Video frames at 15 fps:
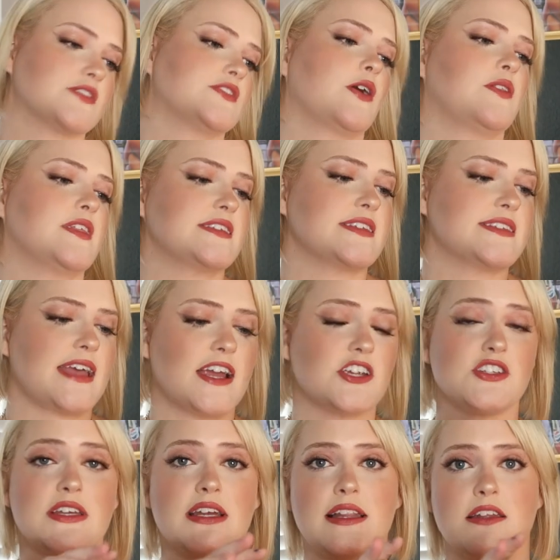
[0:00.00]
So this is
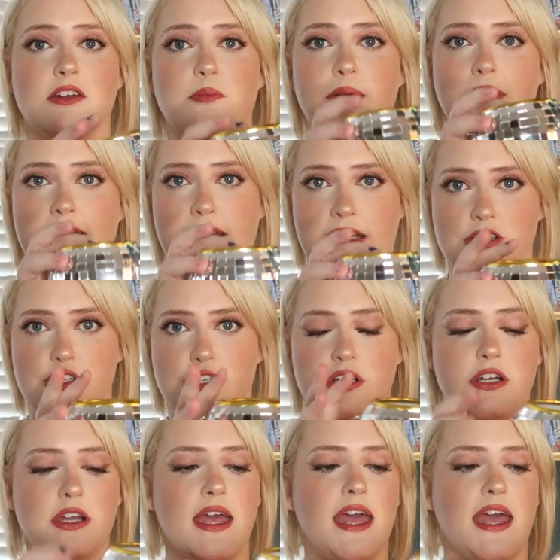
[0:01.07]
actually a little
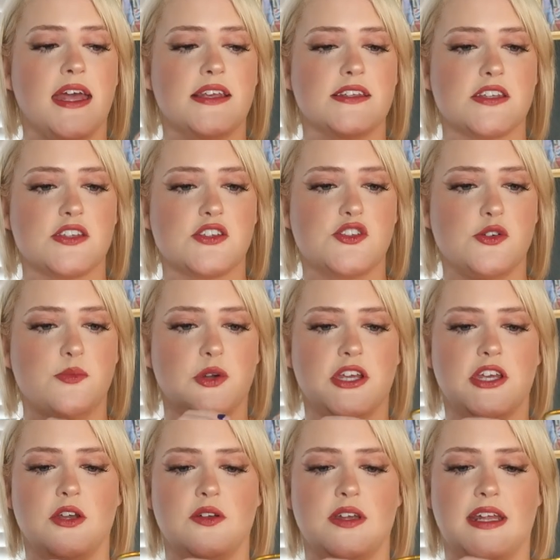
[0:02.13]
planter. It is super
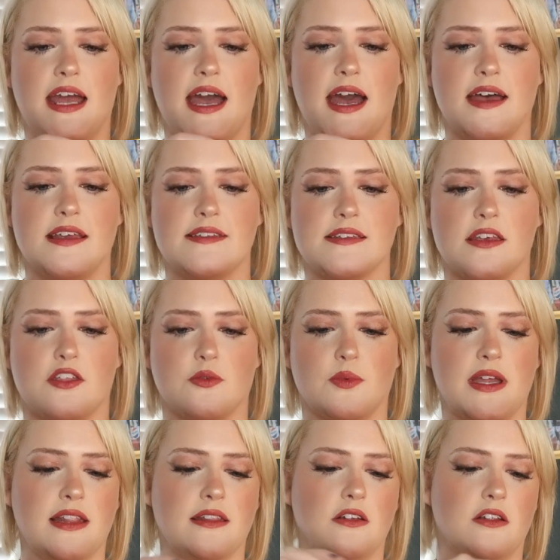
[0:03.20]
cute. It has
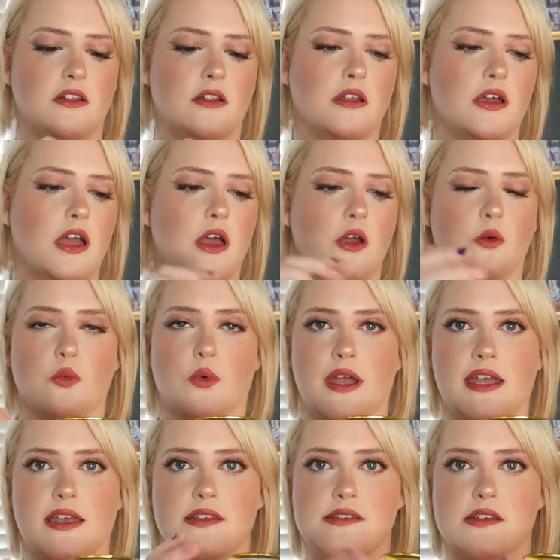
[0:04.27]
three little
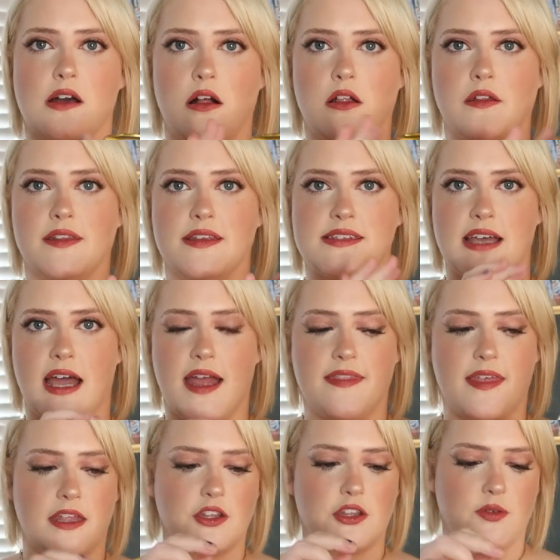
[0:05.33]
rings all on the
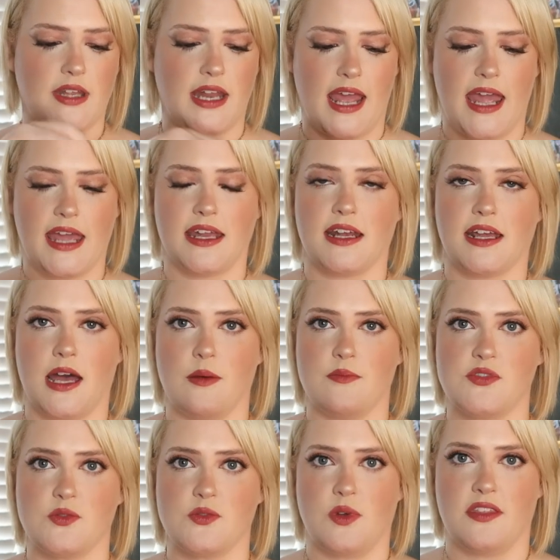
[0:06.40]
side that you can hang and it
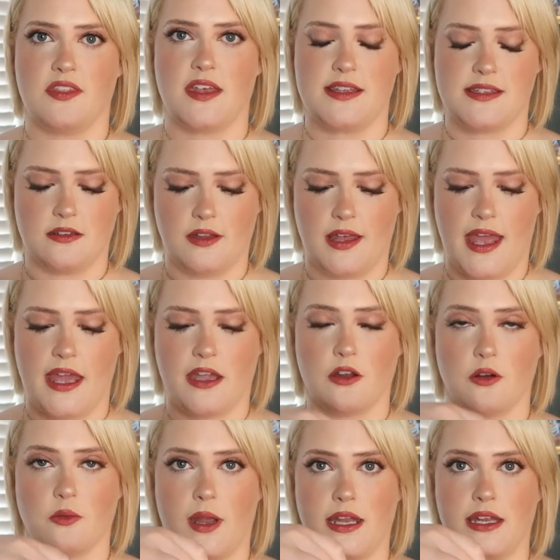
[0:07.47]
comes with its little
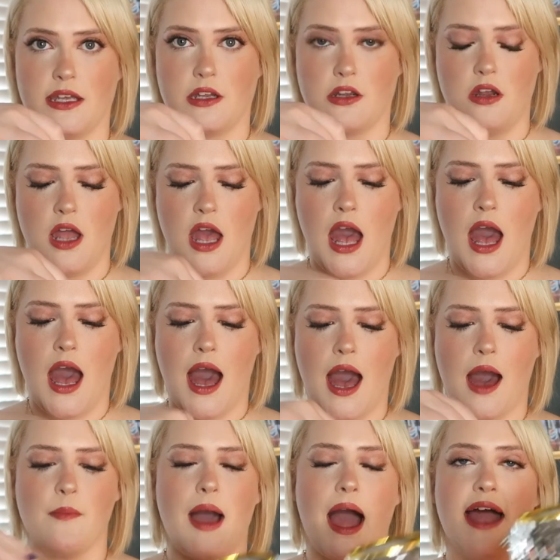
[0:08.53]
hanger right here.
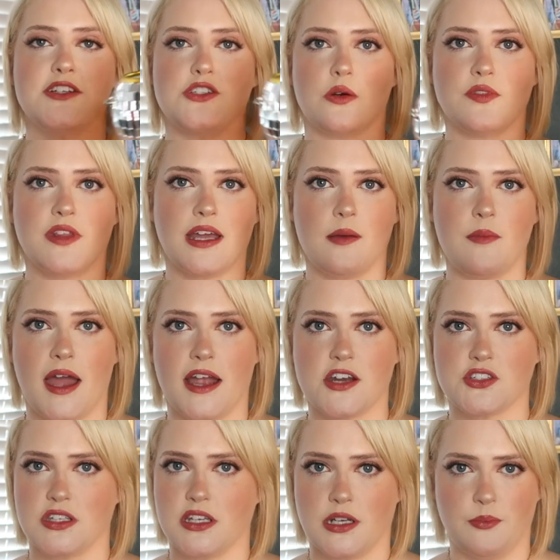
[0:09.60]
Um, I don't think I'm
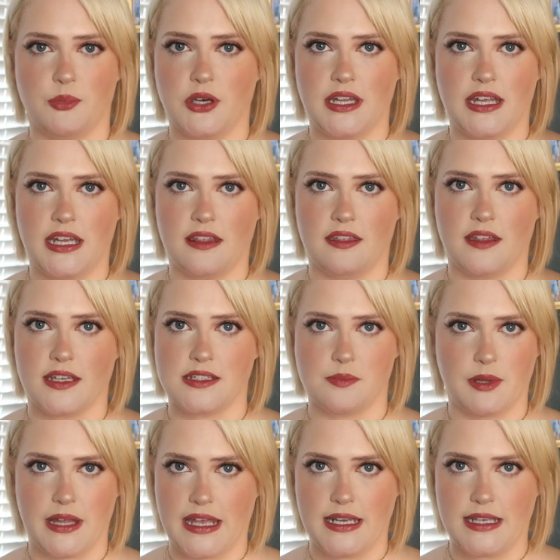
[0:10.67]
actually gonna put anything to
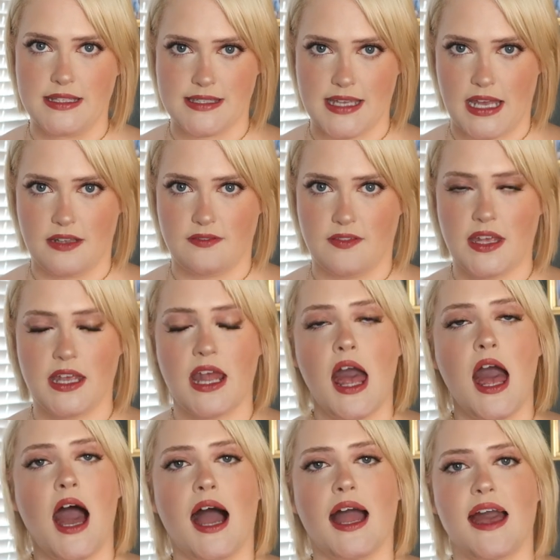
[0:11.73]
plant inside of it.
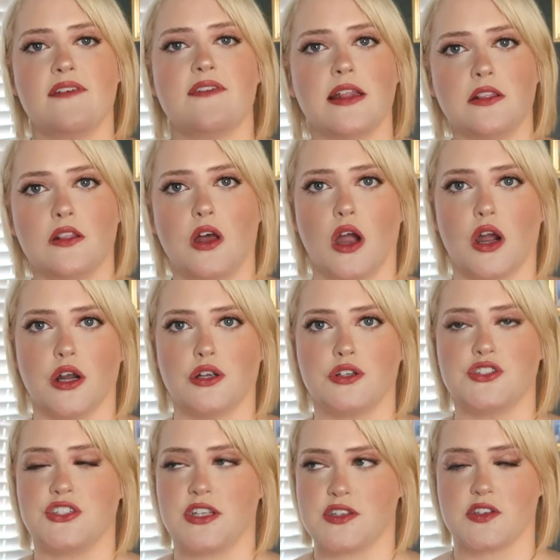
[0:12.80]
I have a
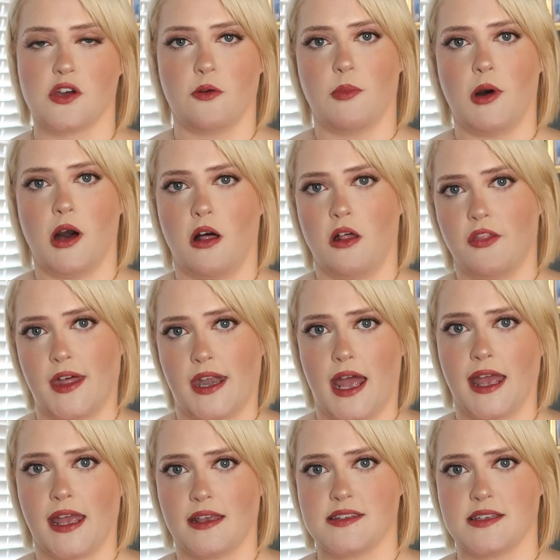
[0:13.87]
large disco ball that
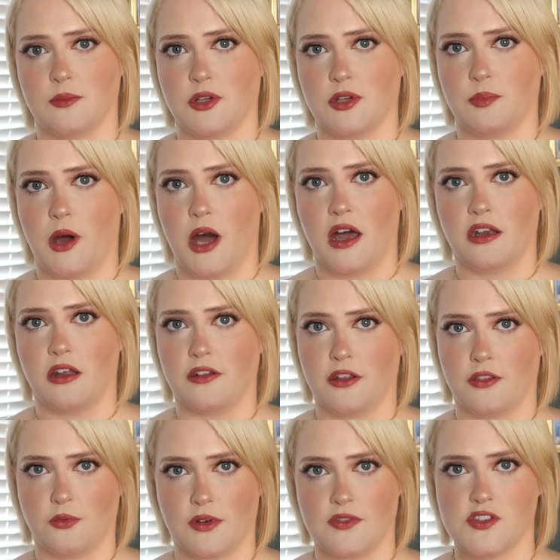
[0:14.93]
I stumbled upon on
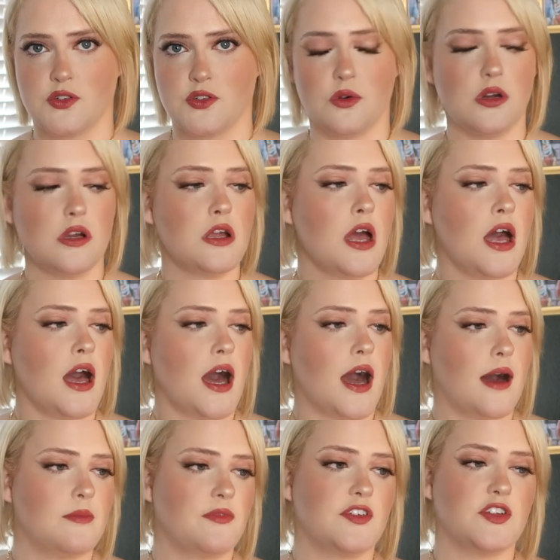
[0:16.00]
the thrift store.
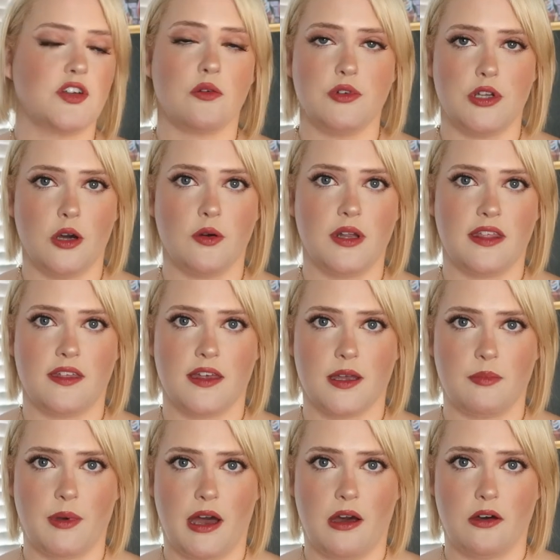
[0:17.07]
Um, if you don't know anything
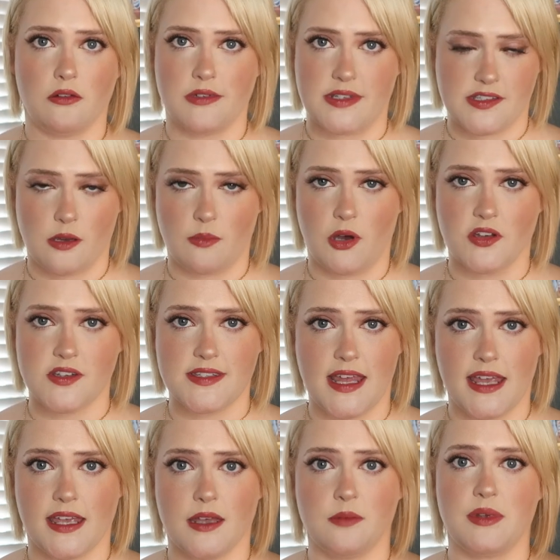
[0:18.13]
about disco balls,
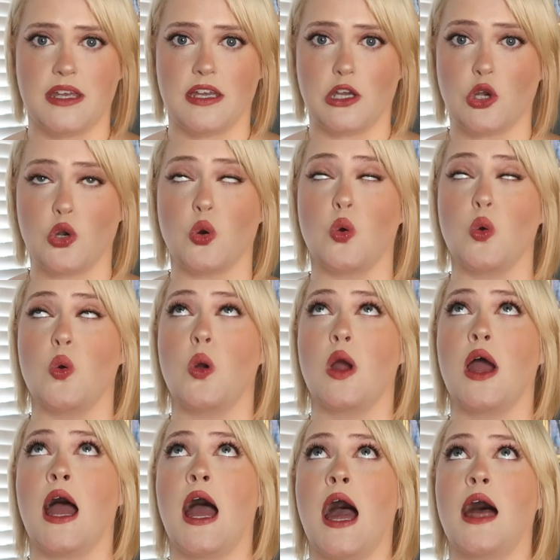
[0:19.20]
they can be
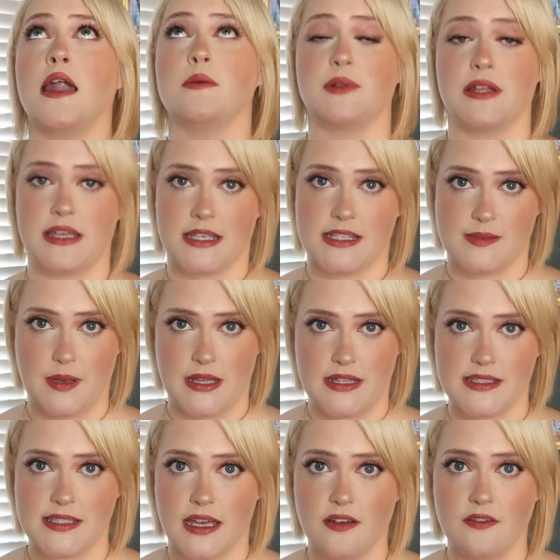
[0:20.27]
incredibly
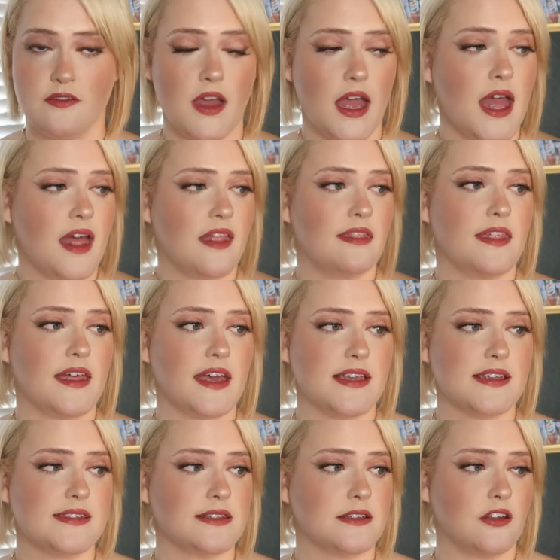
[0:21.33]
expensive.
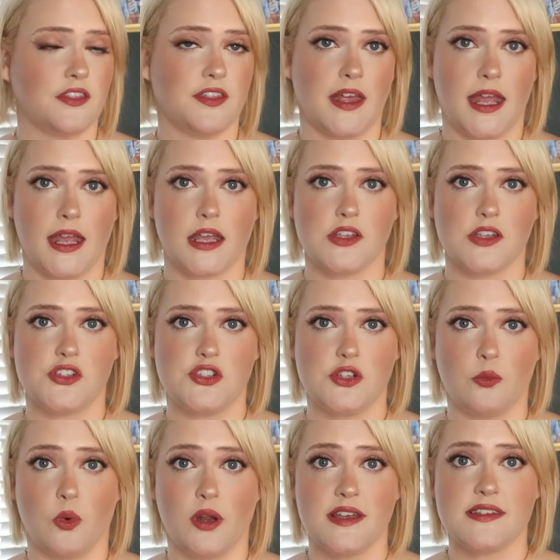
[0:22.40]
This little thing,
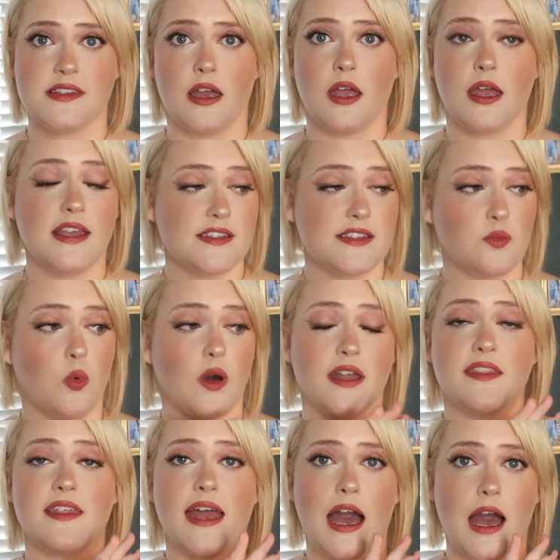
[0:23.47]
one is, is one
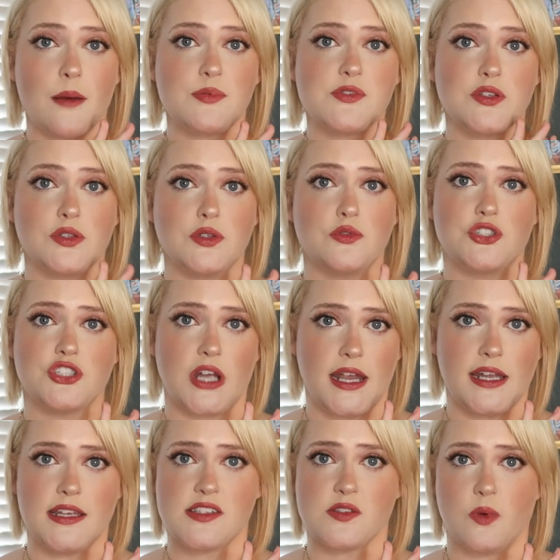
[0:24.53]
of the absolute
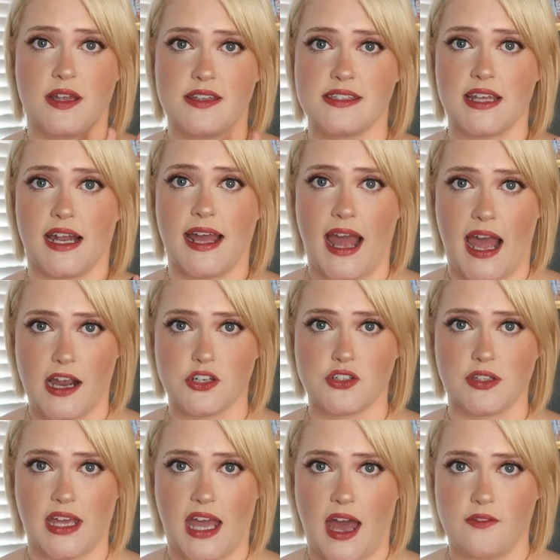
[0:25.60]
shiniest ones that I
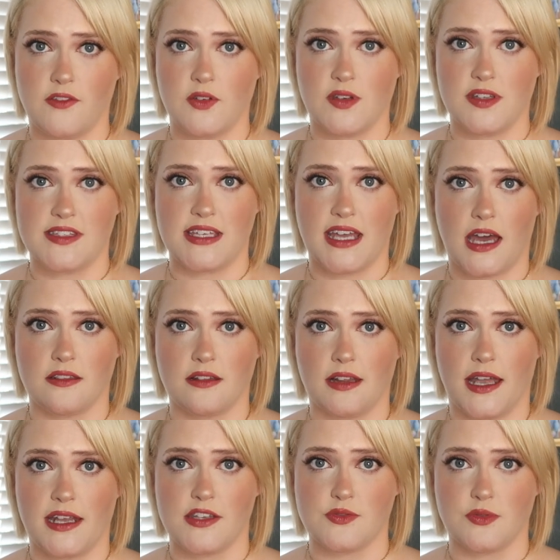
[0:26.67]
actually have. You can see how the
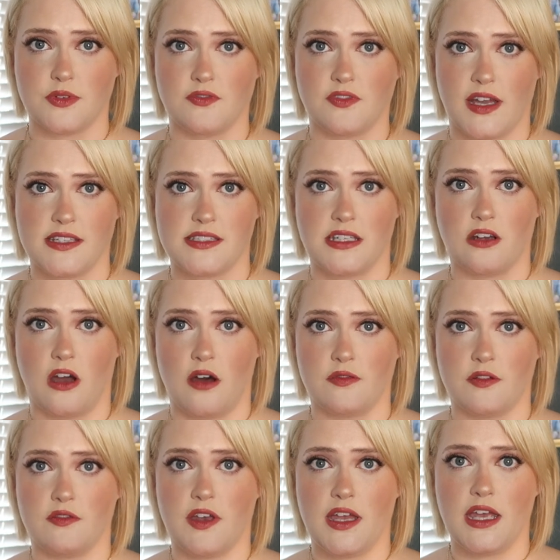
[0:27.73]
light is reflecting off
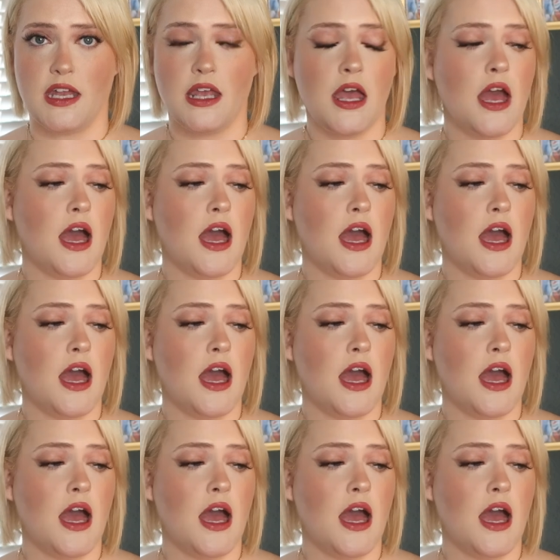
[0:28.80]
off of it.